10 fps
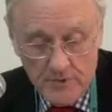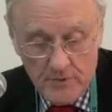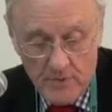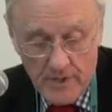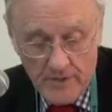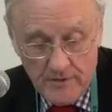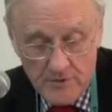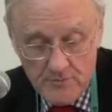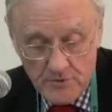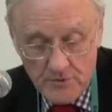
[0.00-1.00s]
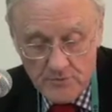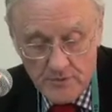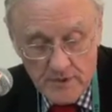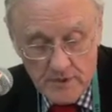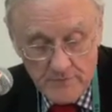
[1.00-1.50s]
Professor Hedley
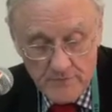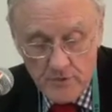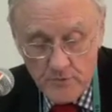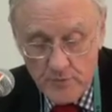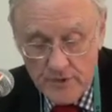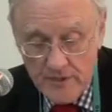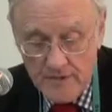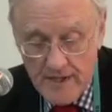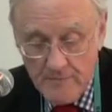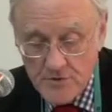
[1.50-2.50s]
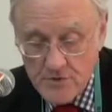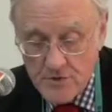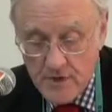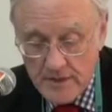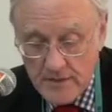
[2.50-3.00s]
says that road
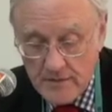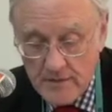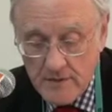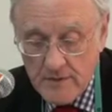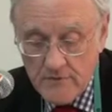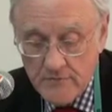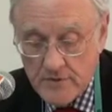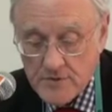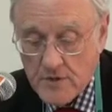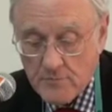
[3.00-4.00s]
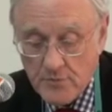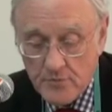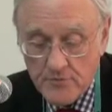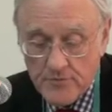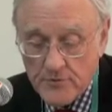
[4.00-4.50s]
traffic pollution in Hong Kong
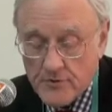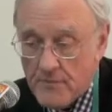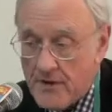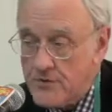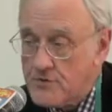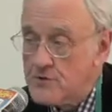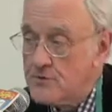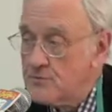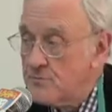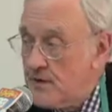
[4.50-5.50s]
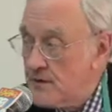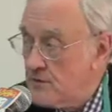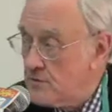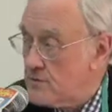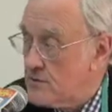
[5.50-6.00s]
is a major
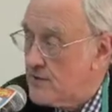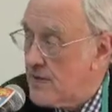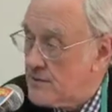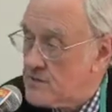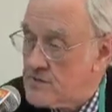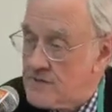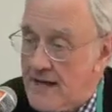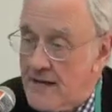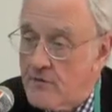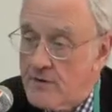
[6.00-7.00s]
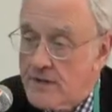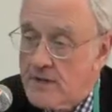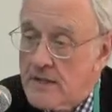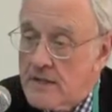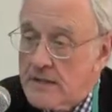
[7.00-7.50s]
cause of harm to health
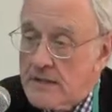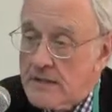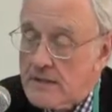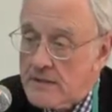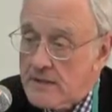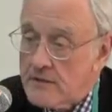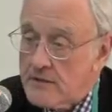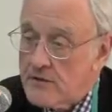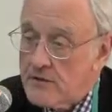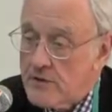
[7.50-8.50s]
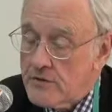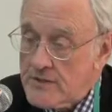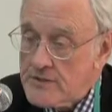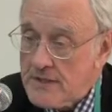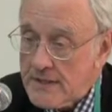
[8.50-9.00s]
and
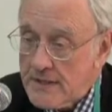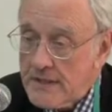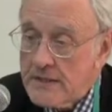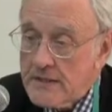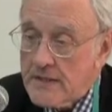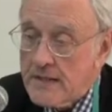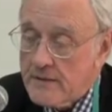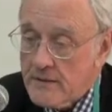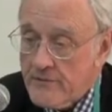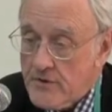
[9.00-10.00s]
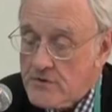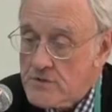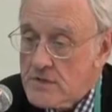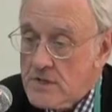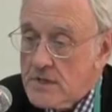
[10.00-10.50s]
contributes to a decrease in
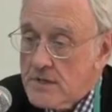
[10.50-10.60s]
visibility.